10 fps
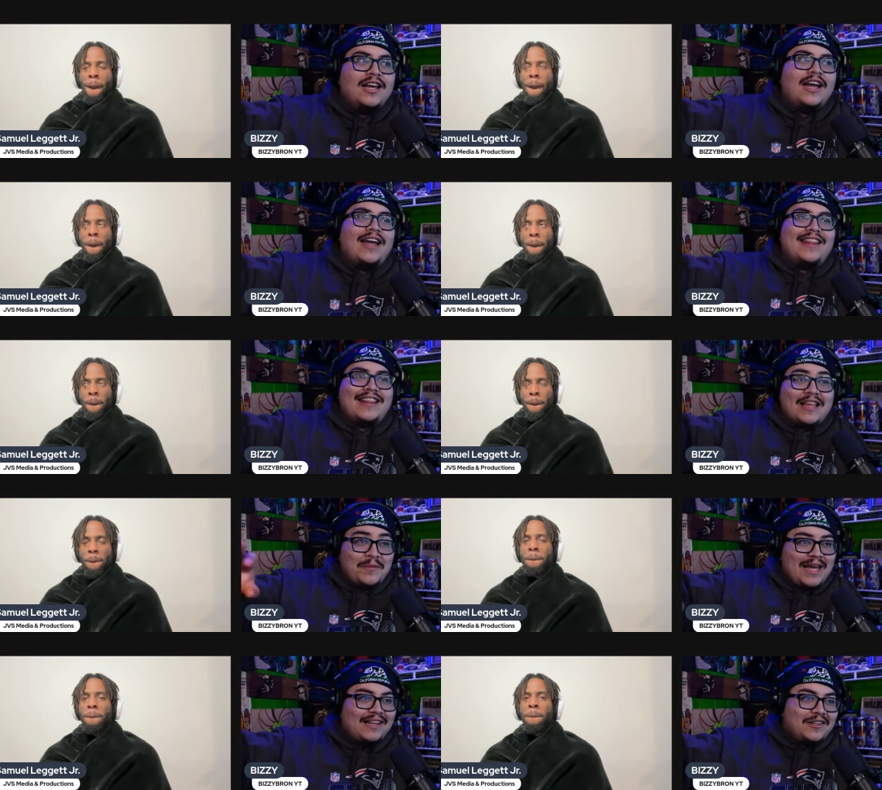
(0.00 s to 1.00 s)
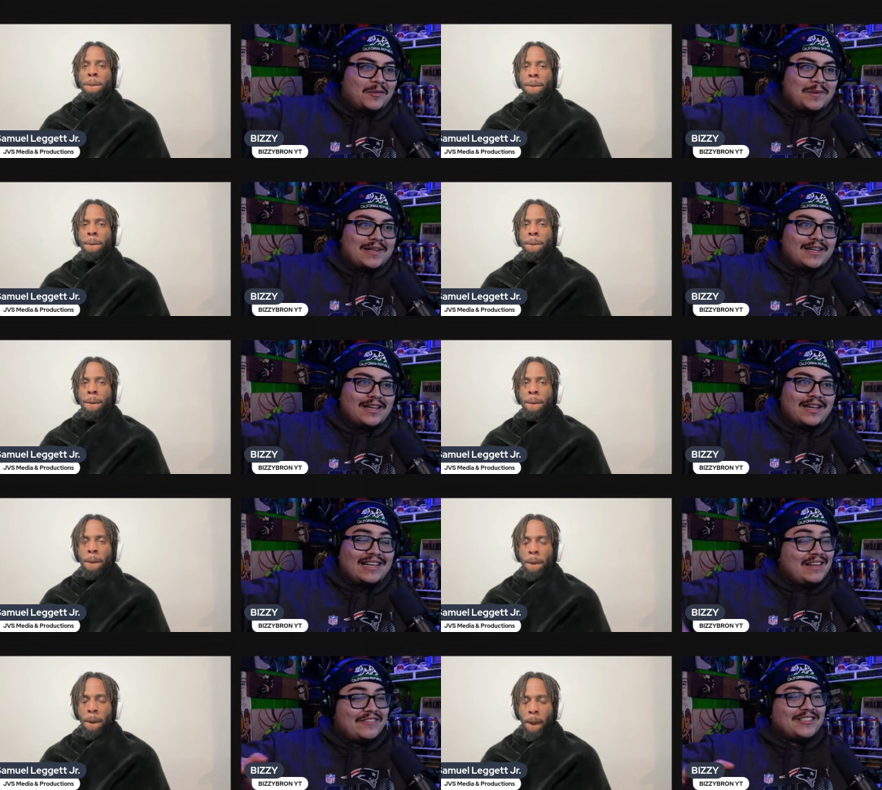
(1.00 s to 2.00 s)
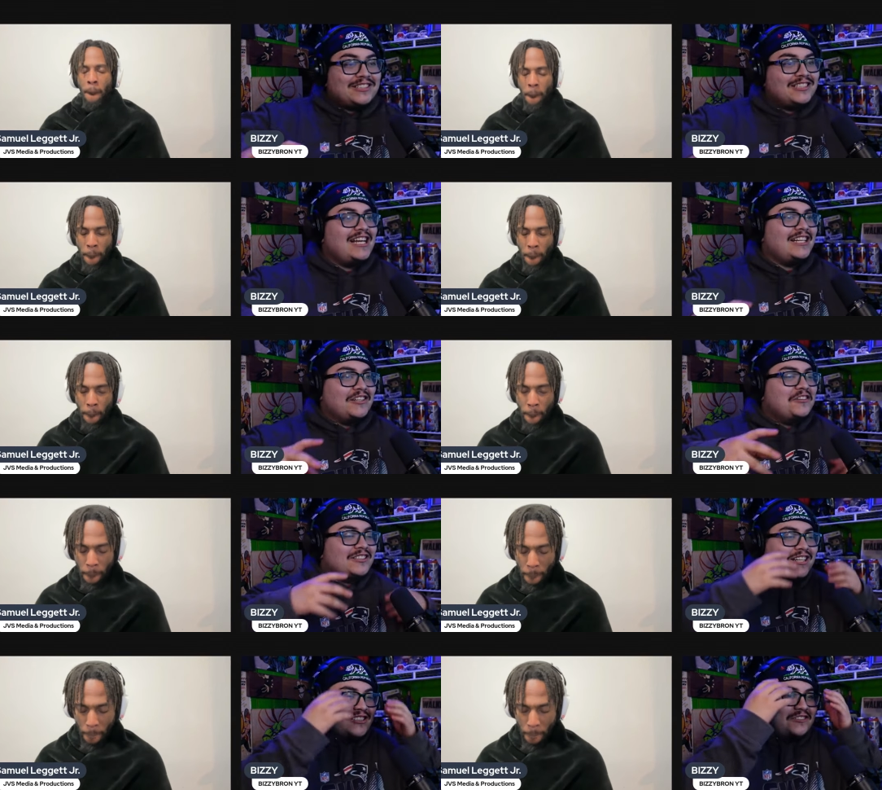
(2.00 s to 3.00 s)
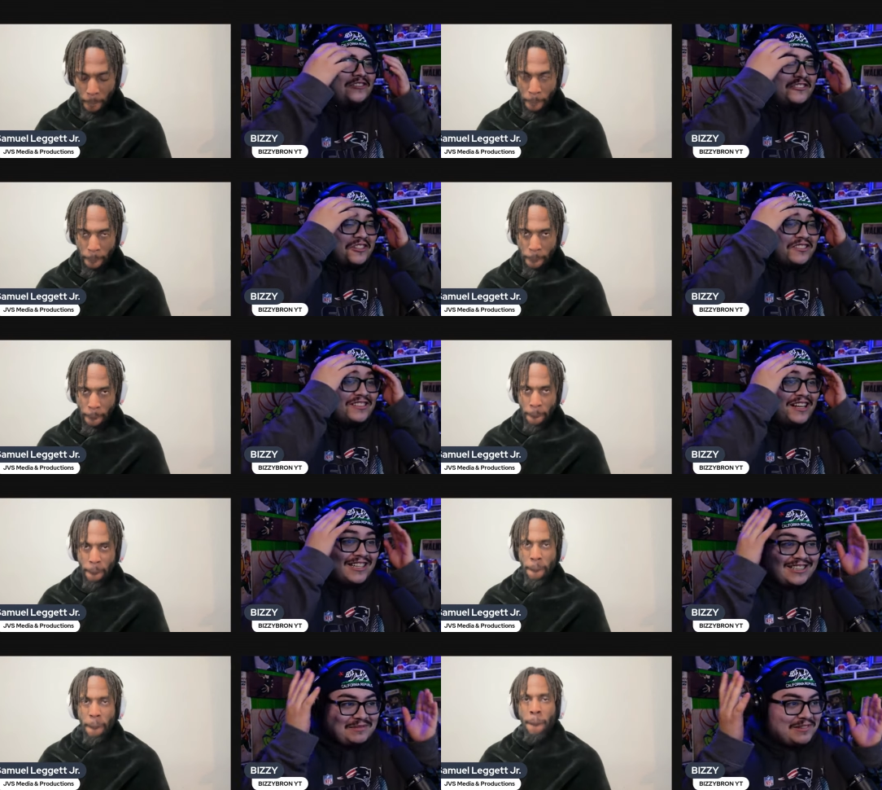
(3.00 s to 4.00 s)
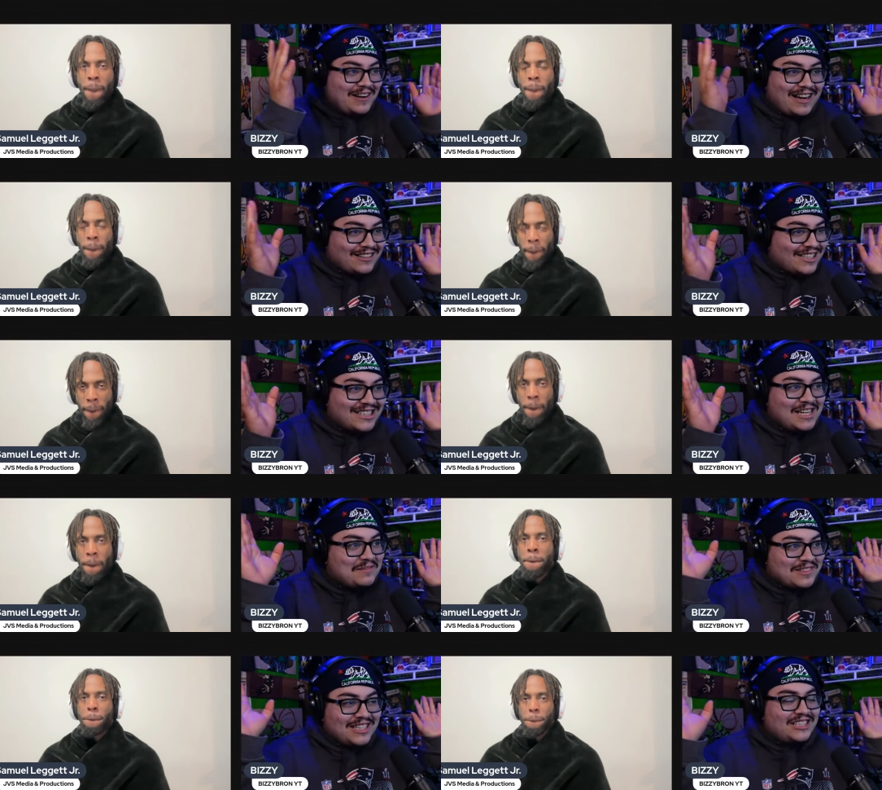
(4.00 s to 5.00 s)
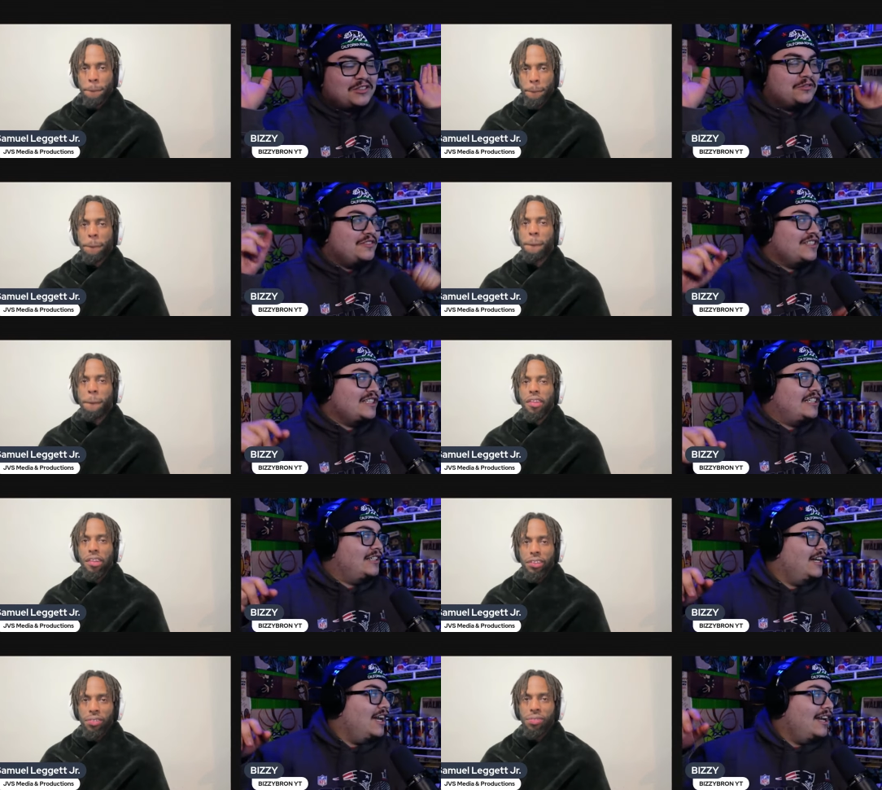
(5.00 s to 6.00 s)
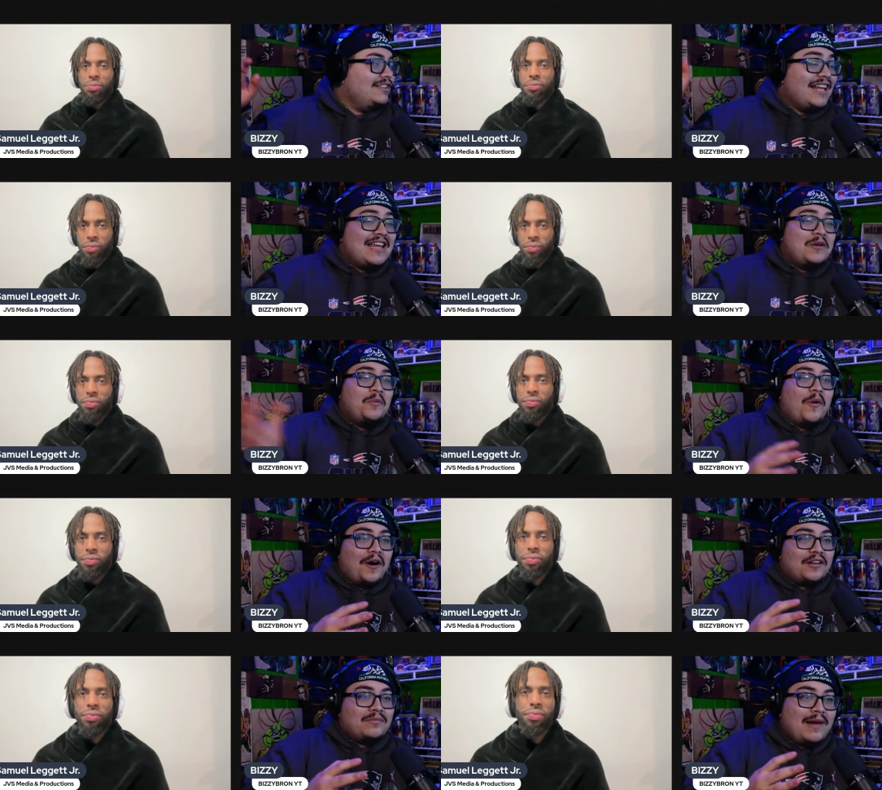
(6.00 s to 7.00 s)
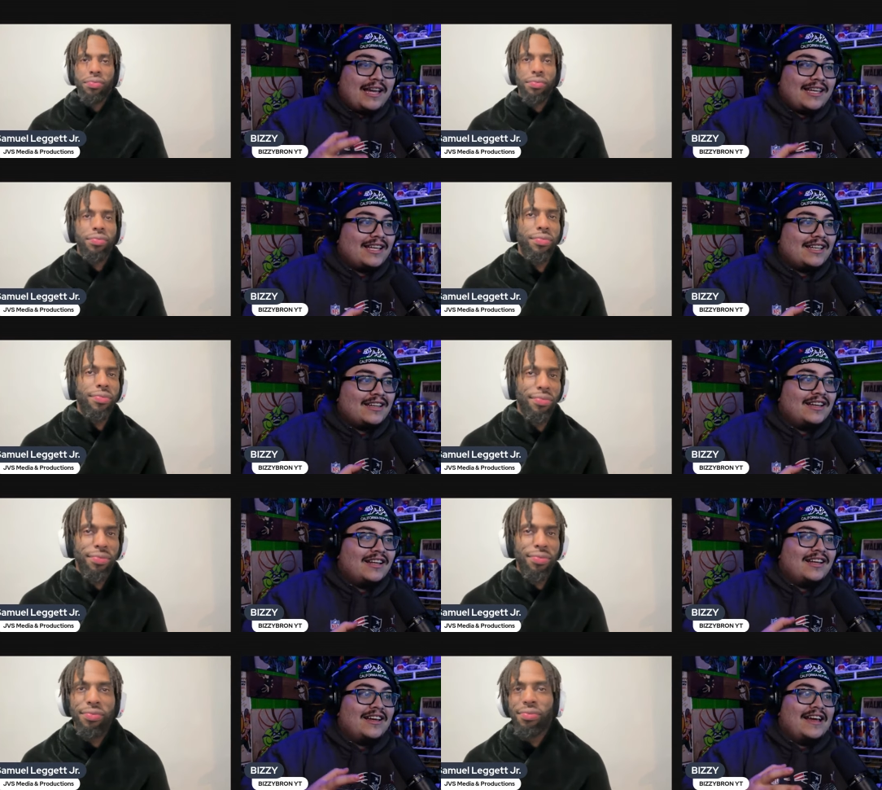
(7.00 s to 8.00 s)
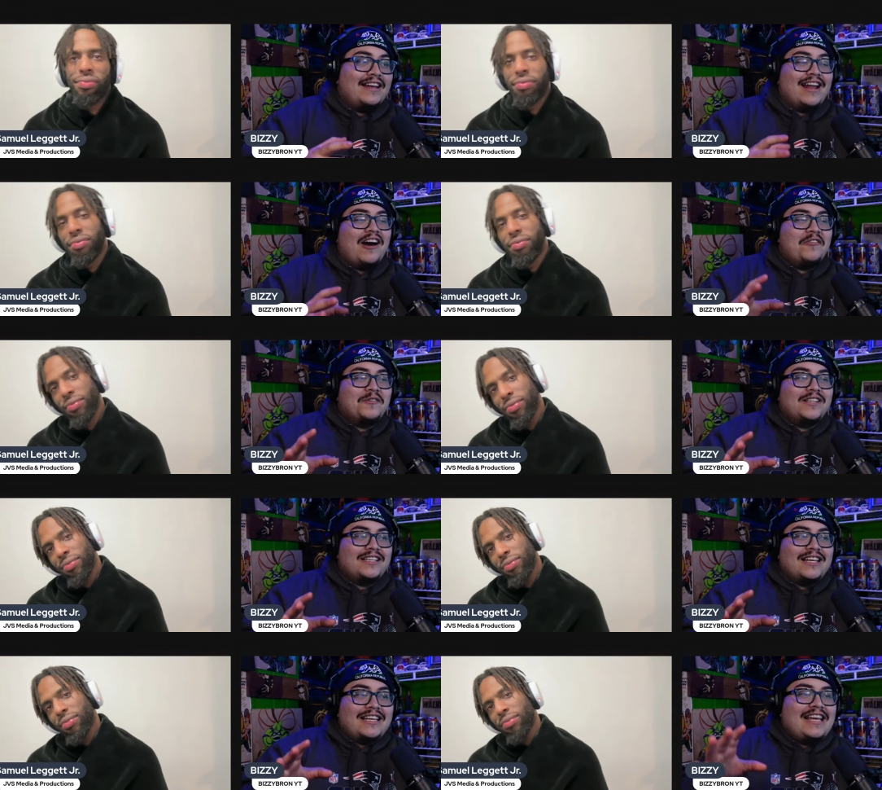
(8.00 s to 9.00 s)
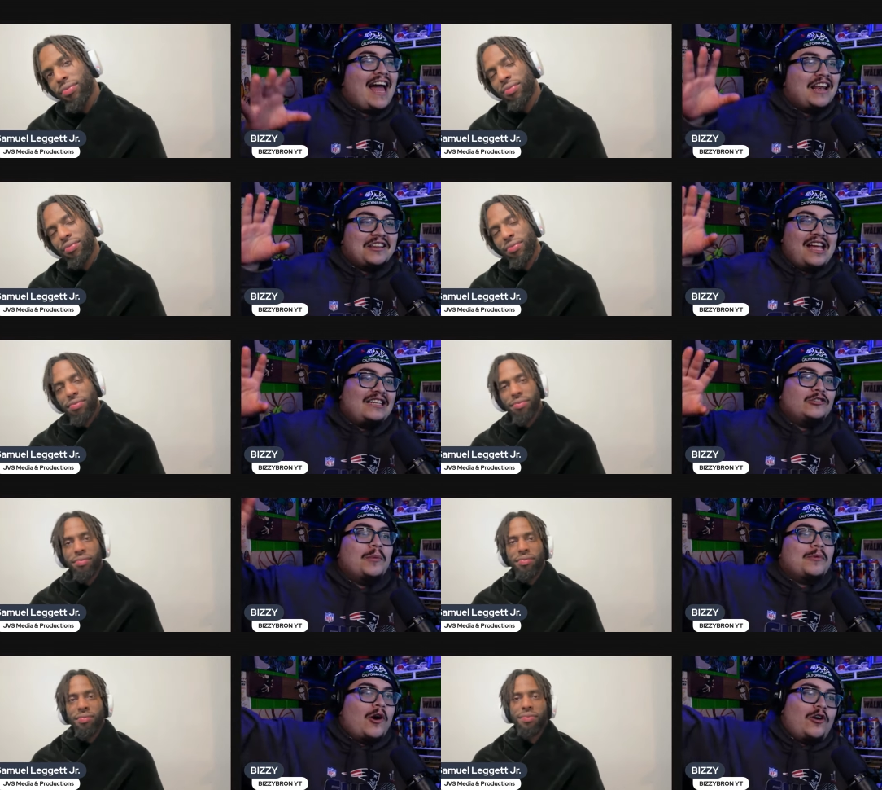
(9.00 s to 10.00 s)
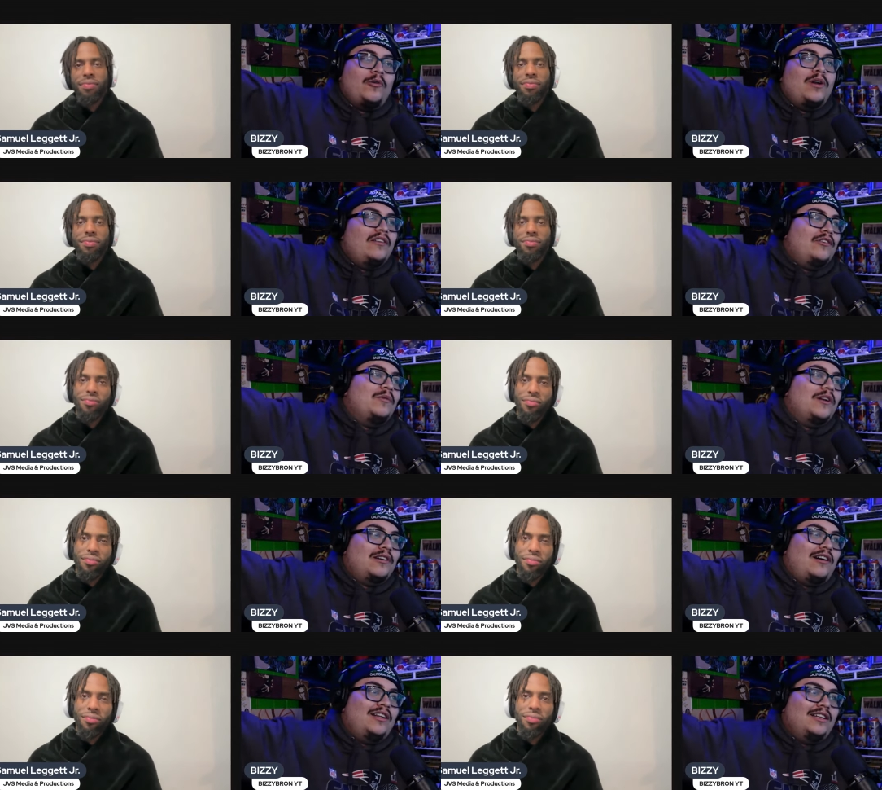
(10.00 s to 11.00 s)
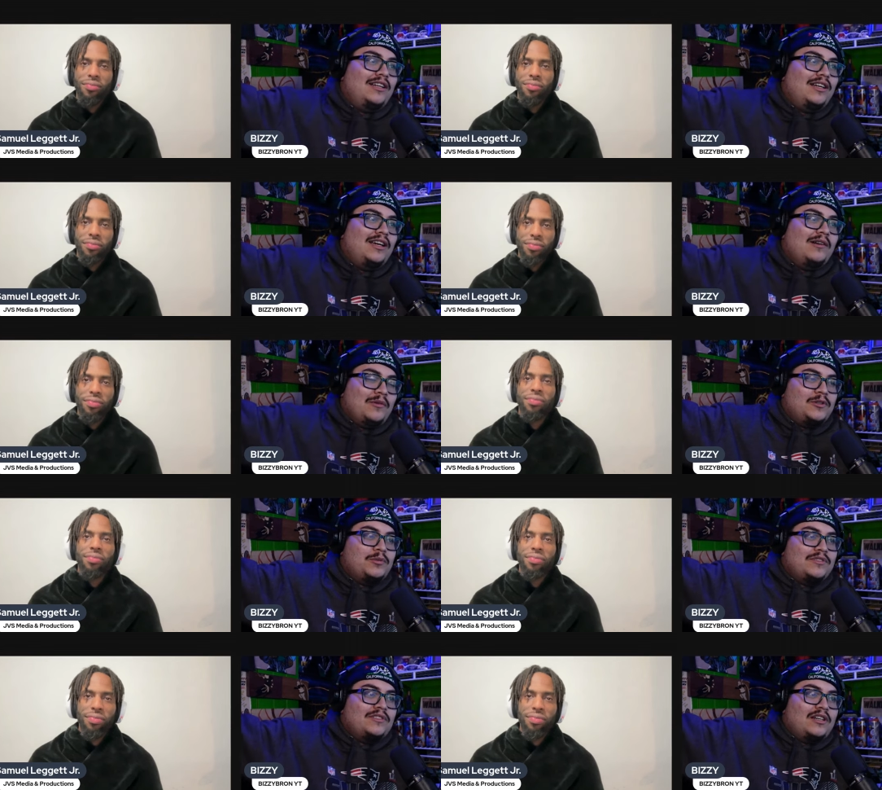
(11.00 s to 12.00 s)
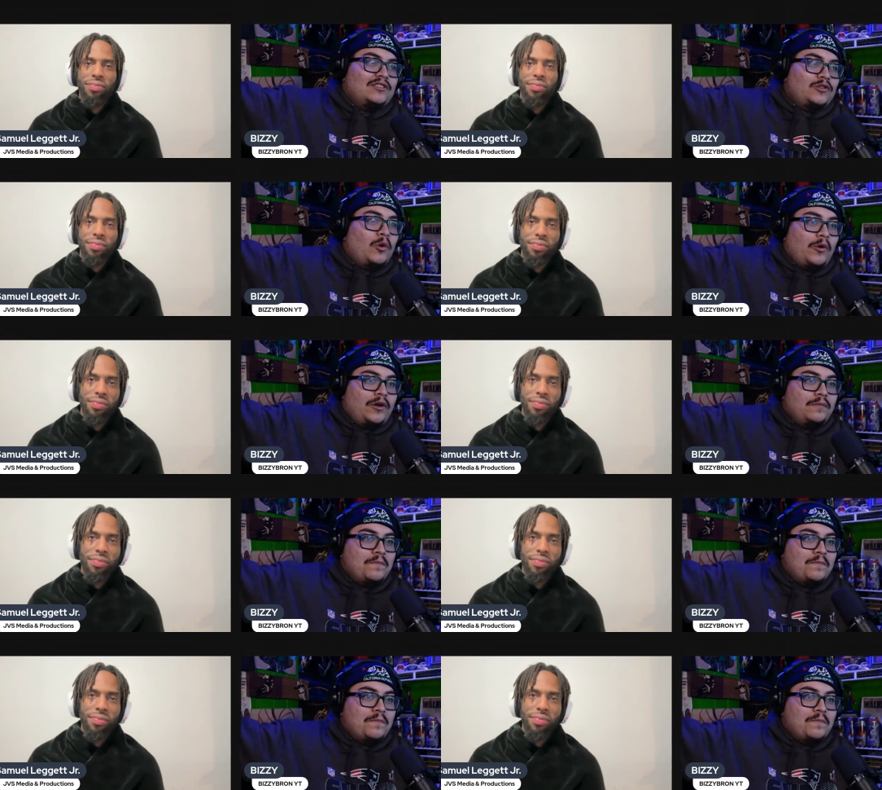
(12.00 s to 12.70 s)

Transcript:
Speaker 1: And then mm-hmm. they wait a little bit, and even she, you could tell she was stressed out. Like she put her head on the table, like she was feeling it. Then he walks back in, and not only like he had his like trump card or whatever you want to call it, which was uh Soren.